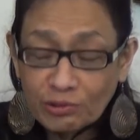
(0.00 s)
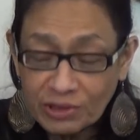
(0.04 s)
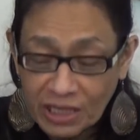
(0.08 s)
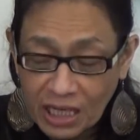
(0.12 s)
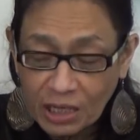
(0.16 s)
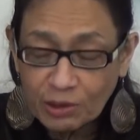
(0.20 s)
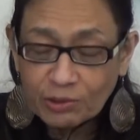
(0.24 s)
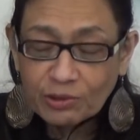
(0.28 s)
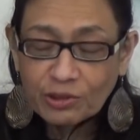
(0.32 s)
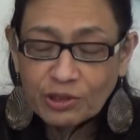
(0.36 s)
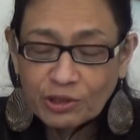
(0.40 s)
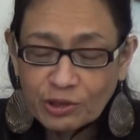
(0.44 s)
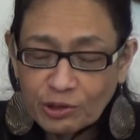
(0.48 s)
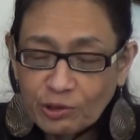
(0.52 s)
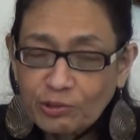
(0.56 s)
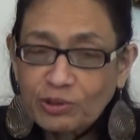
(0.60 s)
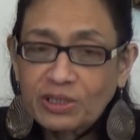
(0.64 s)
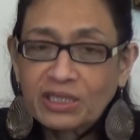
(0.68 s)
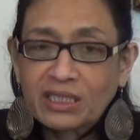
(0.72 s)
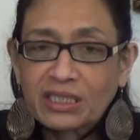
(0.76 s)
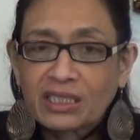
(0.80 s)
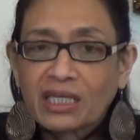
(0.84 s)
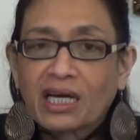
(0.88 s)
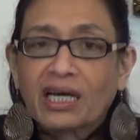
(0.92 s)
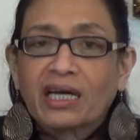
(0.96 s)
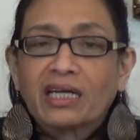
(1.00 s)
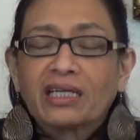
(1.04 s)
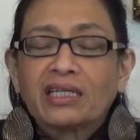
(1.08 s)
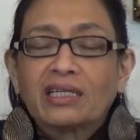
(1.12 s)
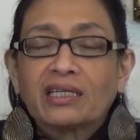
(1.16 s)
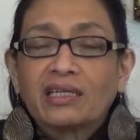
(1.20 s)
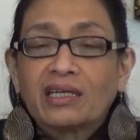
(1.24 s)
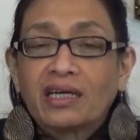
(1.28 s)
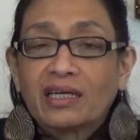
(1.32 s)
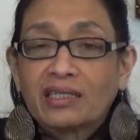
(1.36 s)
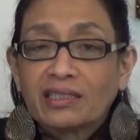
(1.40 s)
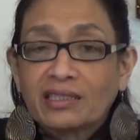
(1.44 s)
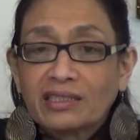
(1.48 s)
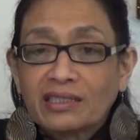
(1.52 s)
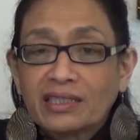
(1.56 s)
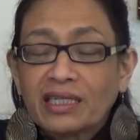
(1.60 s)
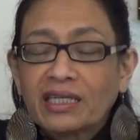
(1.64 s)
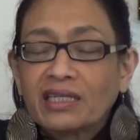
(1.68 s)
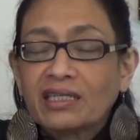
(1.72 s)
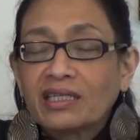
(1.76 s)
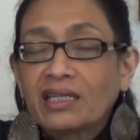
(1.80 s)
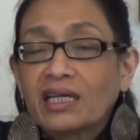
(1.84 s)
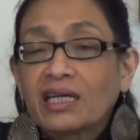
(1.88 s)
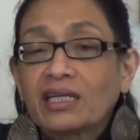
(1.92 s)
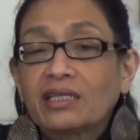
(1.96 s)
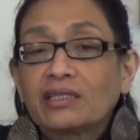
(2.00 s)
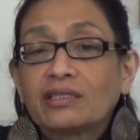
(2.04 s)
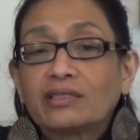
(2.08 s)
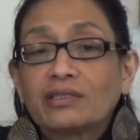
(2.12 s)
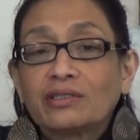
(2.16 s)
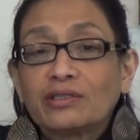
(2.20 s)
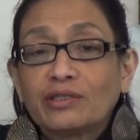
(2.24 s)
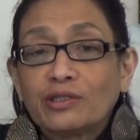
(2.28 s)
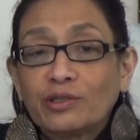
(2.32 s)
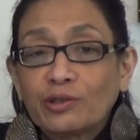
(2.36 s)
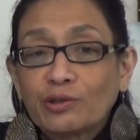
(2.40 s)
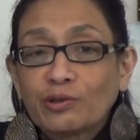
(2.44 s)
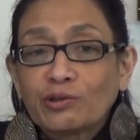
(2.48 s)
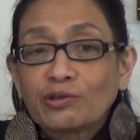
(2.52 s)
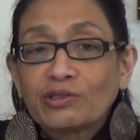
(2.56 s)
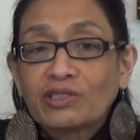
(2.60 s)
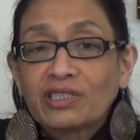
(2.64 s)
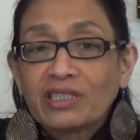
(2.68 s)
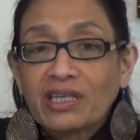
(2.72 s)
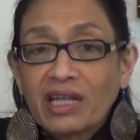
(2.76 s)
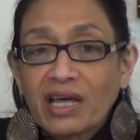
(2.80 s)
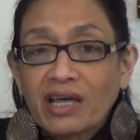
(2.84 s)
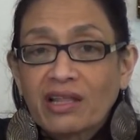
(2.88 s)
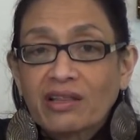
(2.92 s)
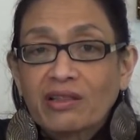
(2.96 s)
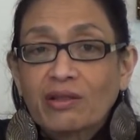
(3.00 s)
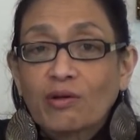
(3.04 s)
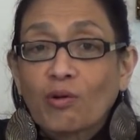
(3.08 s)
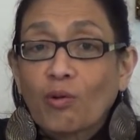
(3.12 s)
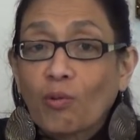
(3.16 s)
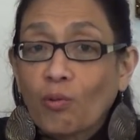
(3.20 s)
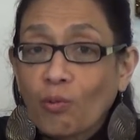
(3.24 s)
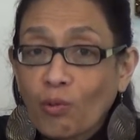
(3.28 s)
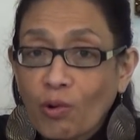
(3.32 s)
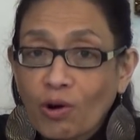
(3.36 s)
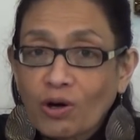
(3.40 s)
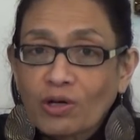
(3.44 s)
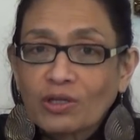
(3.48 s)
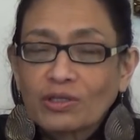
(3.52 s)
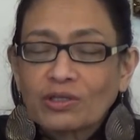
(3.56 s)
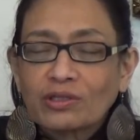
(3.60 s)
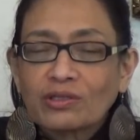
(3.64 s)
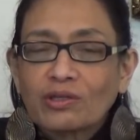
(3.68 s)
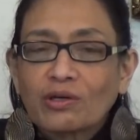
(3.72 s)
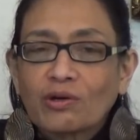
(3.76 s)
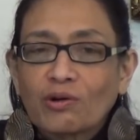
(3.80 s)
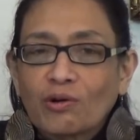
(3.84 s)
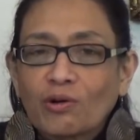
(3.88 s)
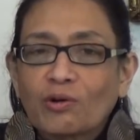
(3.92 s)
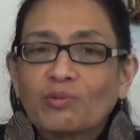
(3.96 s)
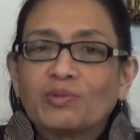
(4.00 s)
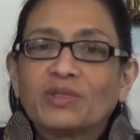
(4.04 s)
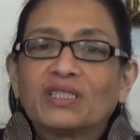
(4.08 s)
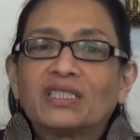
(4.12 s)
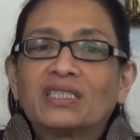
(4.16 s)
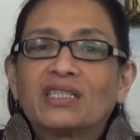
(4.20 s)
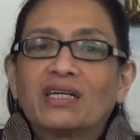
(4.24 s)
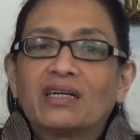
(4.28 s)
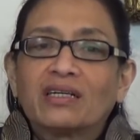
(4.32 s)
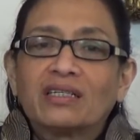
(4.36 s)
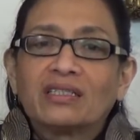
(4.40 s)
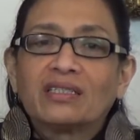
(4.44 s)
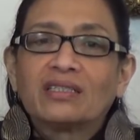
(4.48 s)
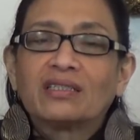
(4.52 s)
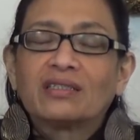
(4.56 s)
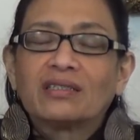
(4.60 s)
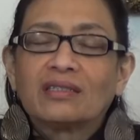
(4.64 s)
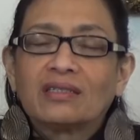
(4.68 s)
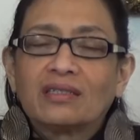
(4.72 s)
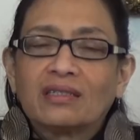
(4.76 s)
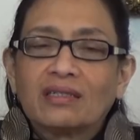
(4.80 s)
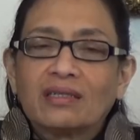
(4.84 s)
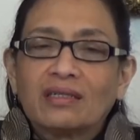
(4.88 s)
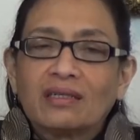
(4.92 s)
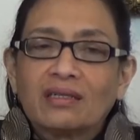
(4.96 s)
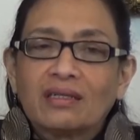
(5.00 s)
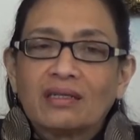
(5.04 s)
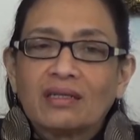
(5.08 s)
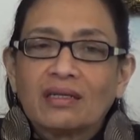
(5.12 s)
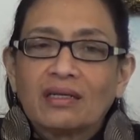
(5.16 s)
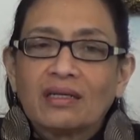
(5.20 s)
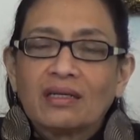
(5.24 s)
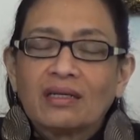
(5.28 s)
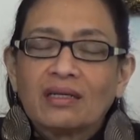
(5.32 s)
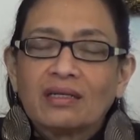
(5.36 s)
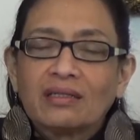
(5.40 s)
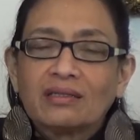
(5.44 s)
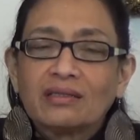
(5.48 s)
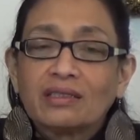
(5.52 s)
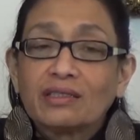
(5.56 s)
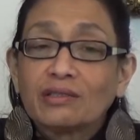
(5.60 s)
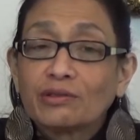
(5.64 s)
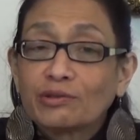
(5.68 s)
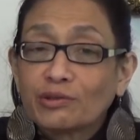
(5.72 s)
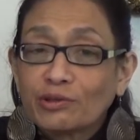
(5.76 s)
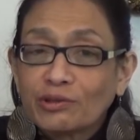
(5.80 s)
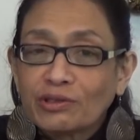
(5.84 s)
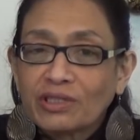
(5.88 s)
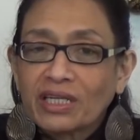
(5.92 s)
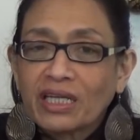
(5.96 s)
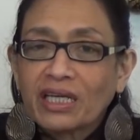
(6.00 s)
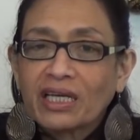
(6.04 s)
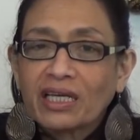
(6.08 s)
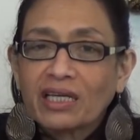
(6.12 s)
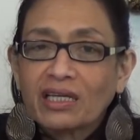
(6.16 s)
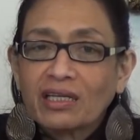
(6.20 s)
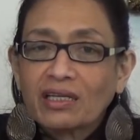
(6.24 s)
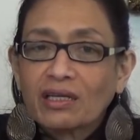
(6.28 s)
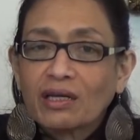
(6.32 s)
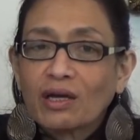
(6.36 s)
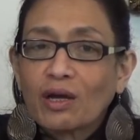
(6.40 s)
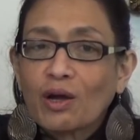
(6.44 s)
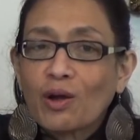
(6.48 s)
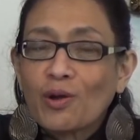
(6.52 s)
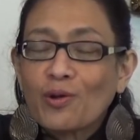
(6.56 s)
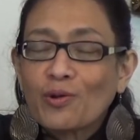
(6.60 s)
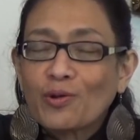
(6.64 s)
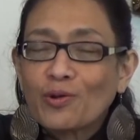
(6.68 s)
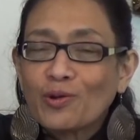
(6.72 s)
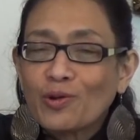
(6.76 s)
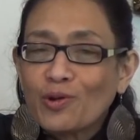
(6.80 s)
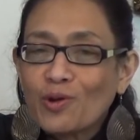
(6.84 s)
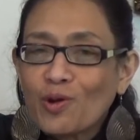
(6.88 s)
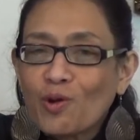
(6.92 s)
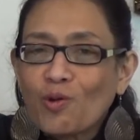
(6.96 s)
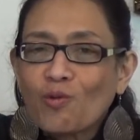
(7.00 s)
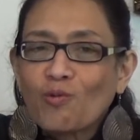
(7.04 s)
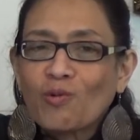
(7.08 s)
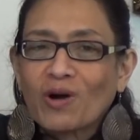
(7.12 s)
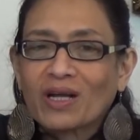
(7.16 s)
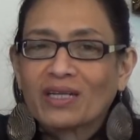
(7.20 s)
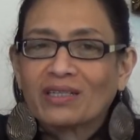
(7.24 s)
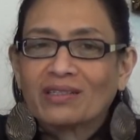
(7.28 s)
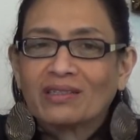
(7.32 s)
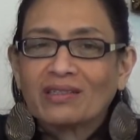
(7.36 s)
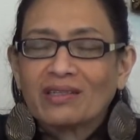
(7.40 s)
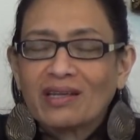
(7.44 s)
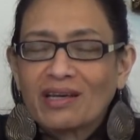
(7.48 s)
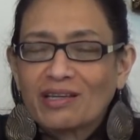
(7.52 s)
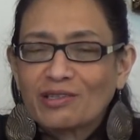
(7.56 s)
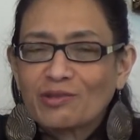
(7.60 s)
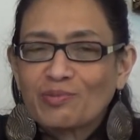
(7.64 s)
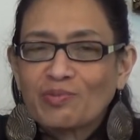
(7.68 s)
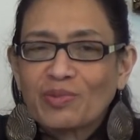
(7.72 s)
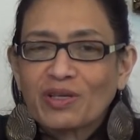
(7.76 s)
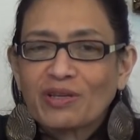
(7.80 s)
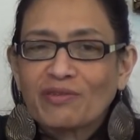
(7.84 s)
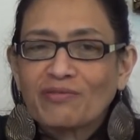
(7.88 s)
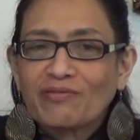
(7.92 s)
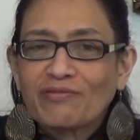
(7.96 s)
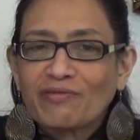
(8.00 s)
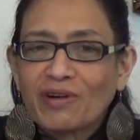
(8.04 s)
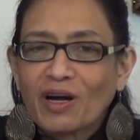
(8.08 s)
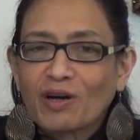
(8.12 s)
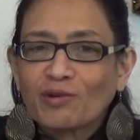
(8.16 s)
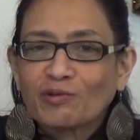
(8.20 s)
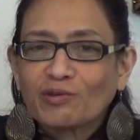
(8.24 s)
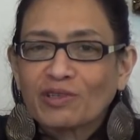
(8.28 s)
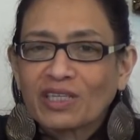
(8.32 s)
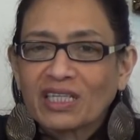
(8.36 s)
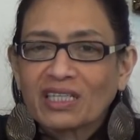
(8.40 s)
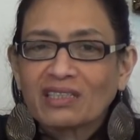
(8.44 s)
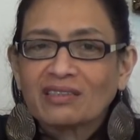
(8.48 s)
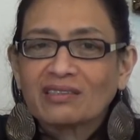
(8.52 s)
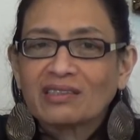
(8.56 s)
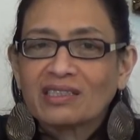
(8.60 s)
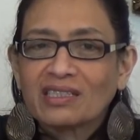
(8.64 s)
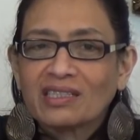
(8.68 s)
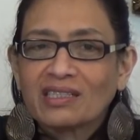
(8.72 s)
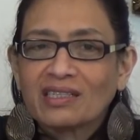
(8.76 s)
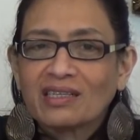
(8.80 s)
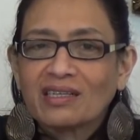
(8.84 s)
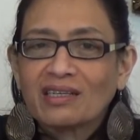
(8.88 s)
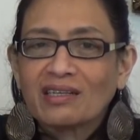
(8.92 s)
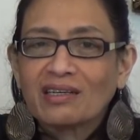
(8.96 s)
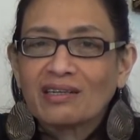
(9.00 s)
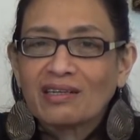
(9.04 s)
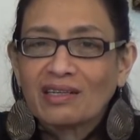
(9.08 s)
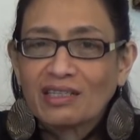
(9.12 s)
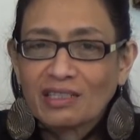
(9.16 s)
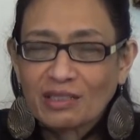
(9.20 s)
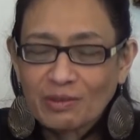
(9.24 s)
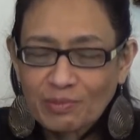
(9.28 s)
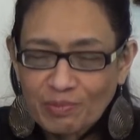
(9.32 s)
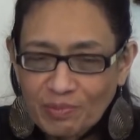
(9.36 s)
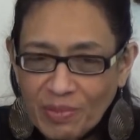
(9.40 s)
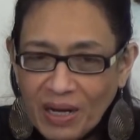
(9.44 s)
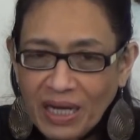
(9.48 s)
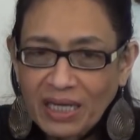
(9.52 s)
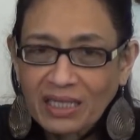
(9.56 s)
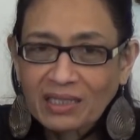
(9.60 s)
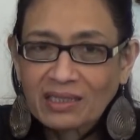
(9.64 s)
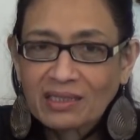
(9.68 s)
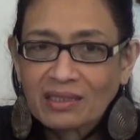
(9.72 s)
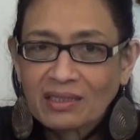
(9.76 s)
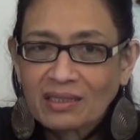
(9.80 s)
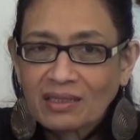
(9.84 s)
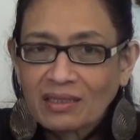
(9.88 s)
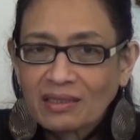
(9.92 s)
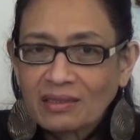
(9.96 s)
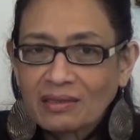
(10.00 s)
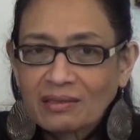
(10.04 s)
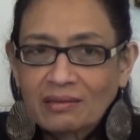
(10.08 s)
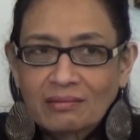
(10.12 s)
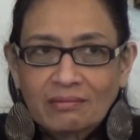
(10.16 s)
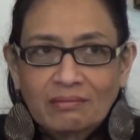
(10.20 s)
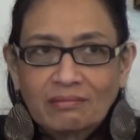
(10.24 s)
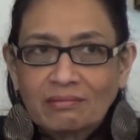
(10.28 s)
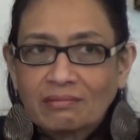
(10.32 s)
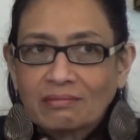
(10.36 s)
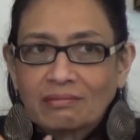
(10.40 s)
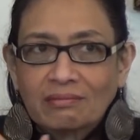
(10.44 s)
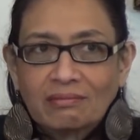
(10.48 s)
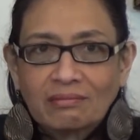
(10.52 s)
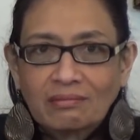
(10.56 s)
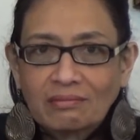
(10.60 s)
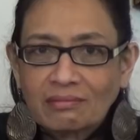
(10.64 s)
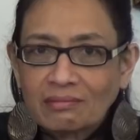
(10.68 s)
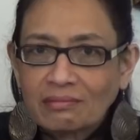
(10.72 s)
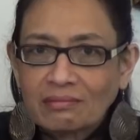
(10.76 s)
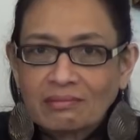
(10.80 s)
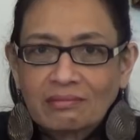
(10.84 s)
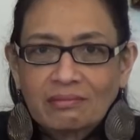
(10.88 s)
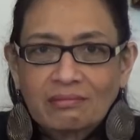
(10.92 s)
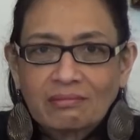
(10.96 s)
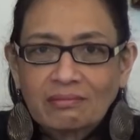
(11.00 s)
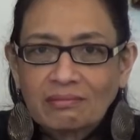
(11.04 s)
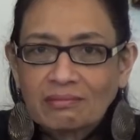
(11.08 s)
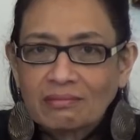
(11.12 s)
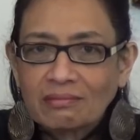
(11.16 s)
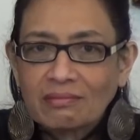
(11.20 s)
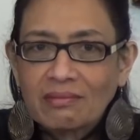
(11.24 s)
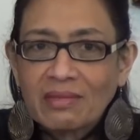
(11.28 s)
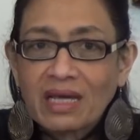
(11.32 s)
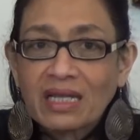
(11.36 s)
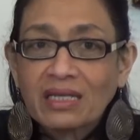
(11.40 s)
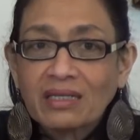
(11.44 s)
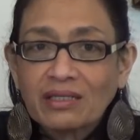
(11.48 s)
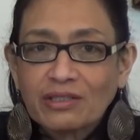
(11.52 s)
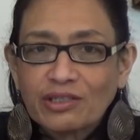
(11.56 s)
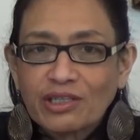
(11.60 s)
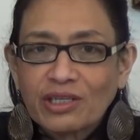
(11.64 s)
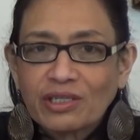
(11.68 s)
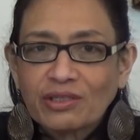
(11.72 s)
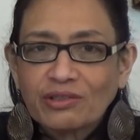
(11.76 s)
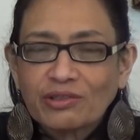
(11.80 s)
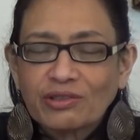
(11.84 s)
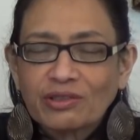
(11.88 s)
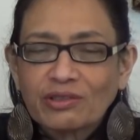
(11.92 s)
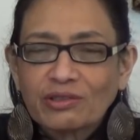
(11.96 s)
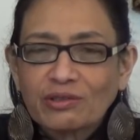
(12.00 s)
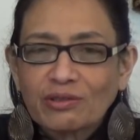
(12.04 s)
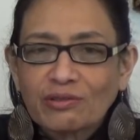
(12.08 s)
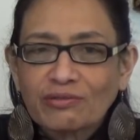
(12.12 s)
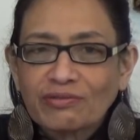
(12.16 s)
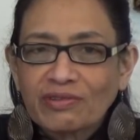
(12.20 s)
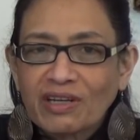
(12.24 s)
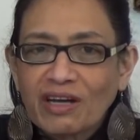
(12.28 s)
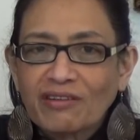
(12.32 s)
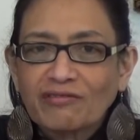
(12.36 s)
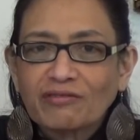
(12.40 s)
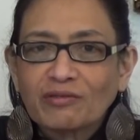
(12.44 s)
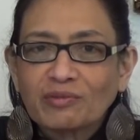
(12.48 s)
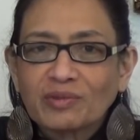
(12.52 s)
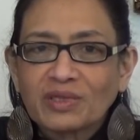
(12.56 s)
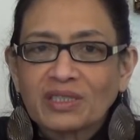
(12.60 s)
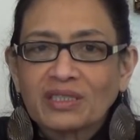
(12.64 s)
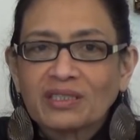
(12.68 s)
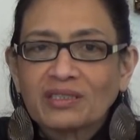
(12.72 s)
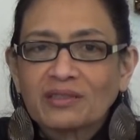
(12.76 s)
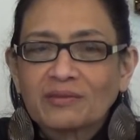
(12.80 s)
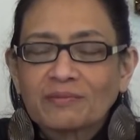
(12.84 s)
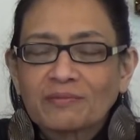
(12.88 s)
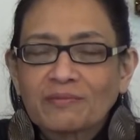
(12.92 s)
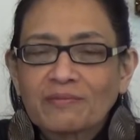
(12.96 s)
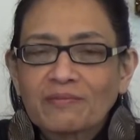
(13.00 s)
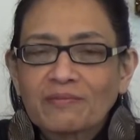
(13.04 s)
out suicide and said that Teo's death was homicide. Till today, no one has been found guilty despite many changes of government.